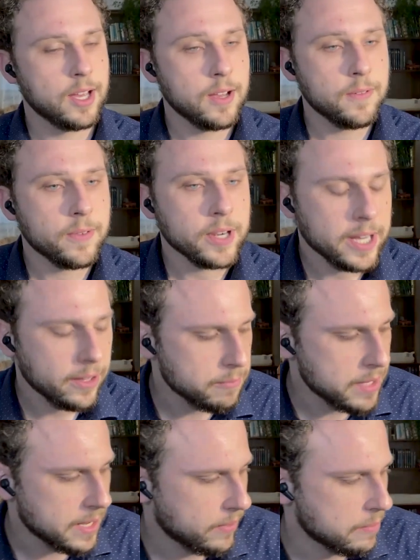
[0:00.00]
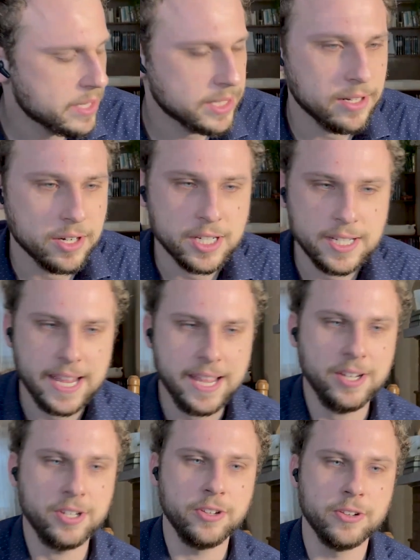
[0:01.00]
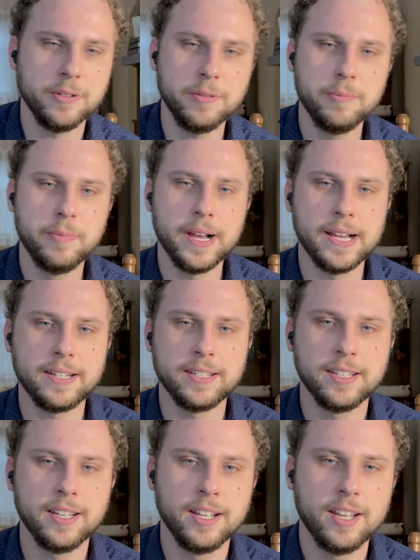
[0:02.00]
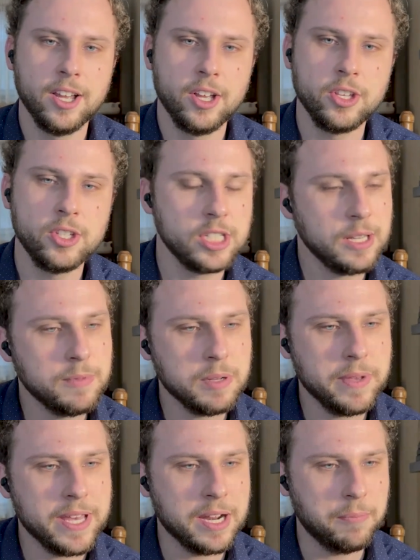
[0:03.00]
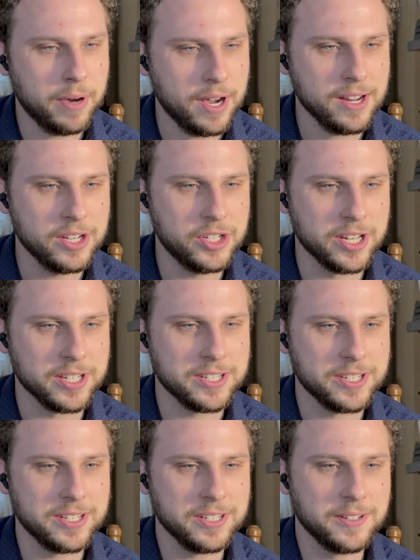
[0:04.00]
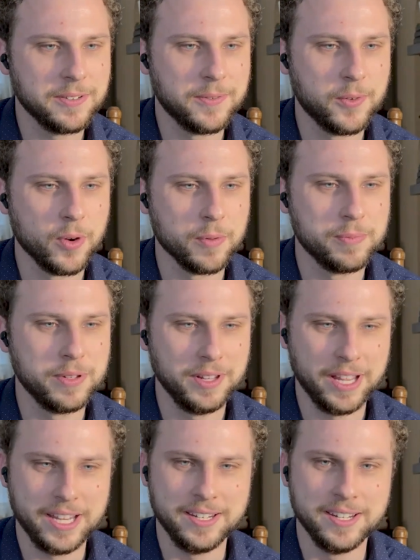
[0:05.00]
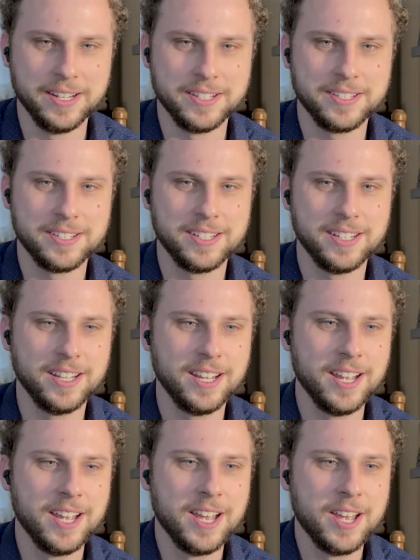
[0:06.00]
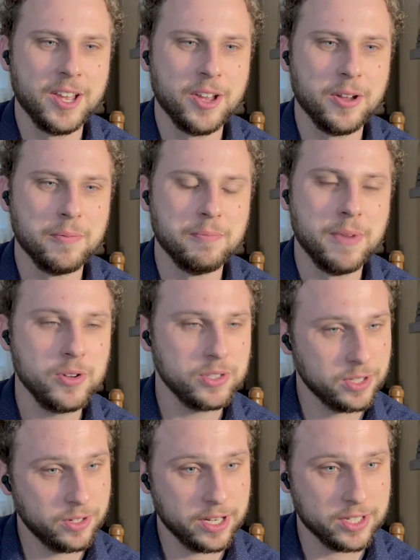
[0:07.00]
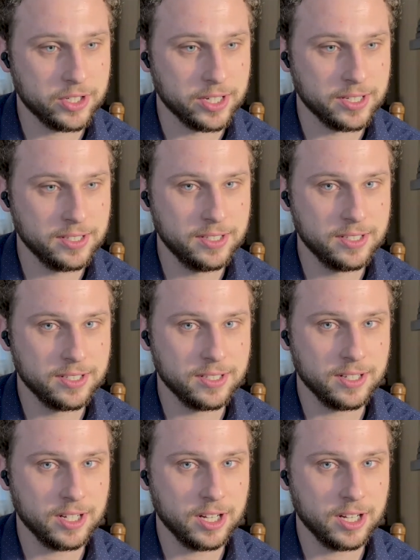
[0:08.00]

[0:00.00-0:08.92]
Forgive me if I misunderstand you, but you seem to be an apologist for plainness. Most Christians